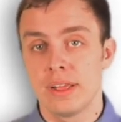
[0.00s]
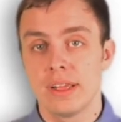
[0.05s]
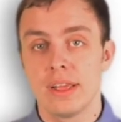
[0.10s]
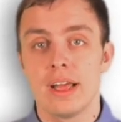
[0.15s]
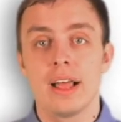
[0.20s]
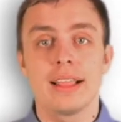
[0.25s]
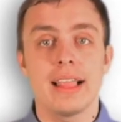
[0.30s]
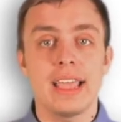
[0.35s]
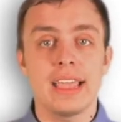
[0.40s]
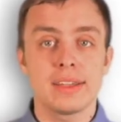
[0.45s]

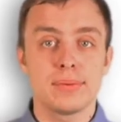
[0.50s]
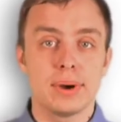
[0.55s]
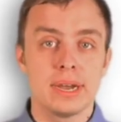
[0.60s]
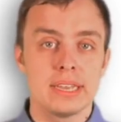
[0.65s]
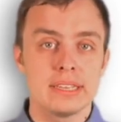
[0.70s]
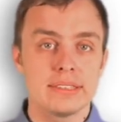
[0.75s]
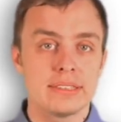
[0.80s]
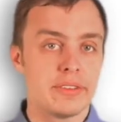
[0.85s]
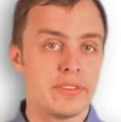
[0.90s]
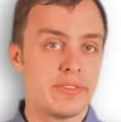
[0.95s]

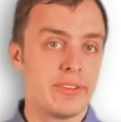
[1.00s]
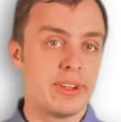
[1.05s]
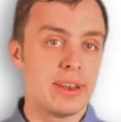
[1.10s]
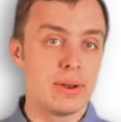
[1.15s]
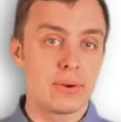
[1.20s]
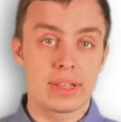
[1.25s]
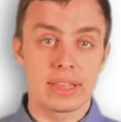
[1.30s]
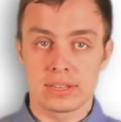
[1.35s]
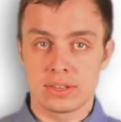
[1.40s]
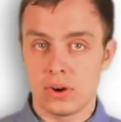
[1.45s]
Likewise, if we
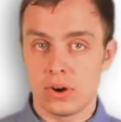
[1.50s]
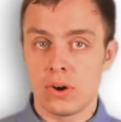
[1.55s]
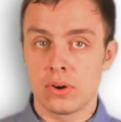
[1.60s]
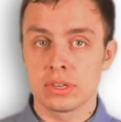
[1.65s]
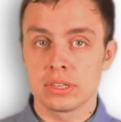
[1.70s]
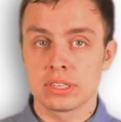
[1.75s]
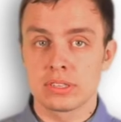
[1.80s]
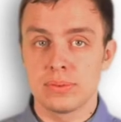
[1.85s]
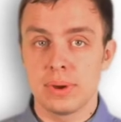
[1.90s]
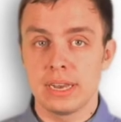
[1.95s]
look at
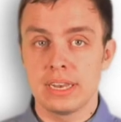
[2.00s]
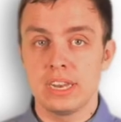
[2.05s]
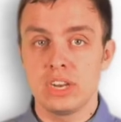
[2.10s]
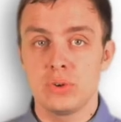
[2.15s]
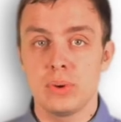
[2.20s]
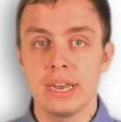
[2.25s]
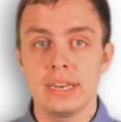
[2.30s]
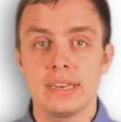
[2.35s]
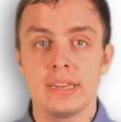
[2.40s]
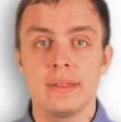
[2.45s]
August
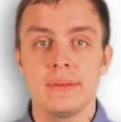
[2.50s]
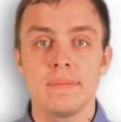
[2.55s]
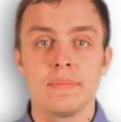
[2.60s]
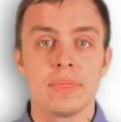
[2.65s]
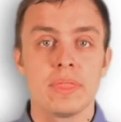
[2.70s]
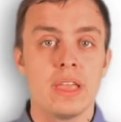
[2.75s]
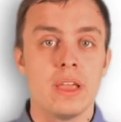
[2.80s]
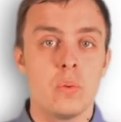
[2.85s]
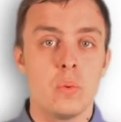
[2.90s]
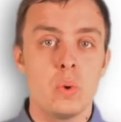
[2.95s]

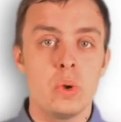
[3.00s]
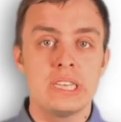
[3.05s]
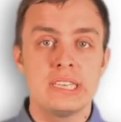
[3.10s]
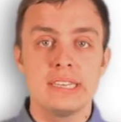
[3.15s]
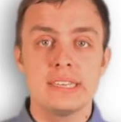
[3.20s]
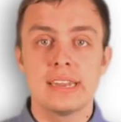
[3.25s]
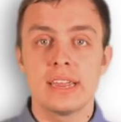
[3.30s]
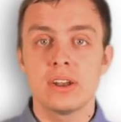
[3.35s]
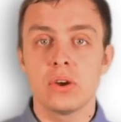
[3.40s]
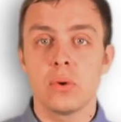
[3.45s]
2020, we
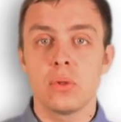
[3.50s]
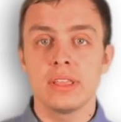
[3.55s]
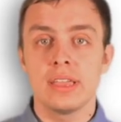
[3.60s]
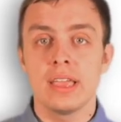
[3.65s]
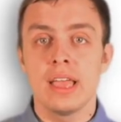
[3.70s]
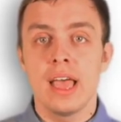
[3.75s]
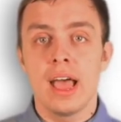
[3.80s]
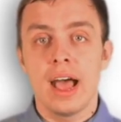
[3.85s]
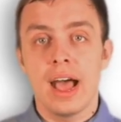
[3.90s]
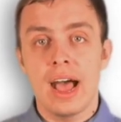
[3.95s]
see that
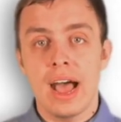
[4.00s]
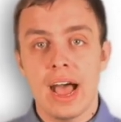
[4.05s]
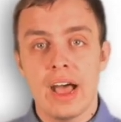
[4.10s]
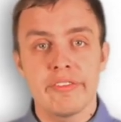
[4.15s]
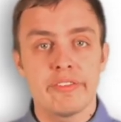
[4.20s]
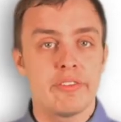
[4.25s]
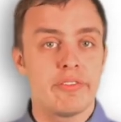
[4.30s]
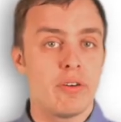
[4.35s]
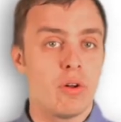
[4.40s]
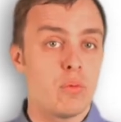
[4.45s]
only
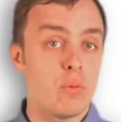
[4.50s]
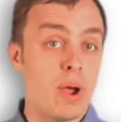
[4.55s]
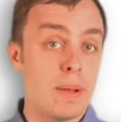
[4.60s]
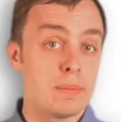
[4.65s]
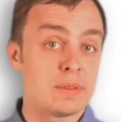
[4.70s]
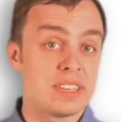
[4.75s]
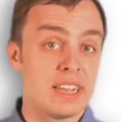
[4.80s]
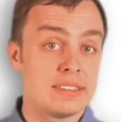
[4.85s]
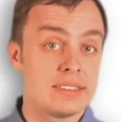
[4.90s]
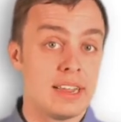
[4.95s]
half of all
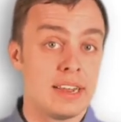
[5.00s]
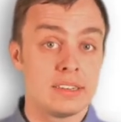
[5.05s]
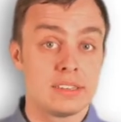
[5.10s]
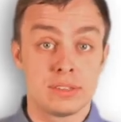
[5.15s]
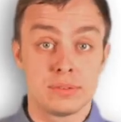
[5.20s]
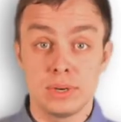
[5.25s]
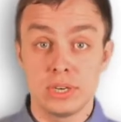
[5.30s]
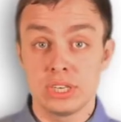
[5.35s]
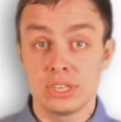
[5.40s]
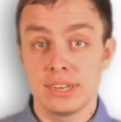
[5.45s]
websites had
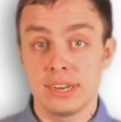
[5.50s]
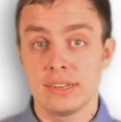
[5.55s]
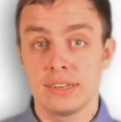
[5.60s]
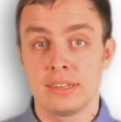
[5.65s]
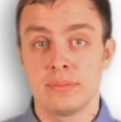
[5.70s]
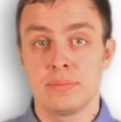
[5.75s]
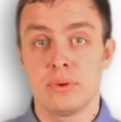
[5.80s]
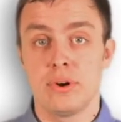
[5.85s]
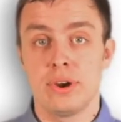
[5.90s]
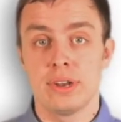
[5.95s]
switched at
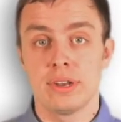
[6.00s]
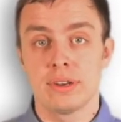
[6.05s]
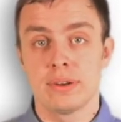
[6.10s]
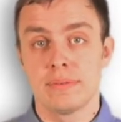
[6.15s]
this point.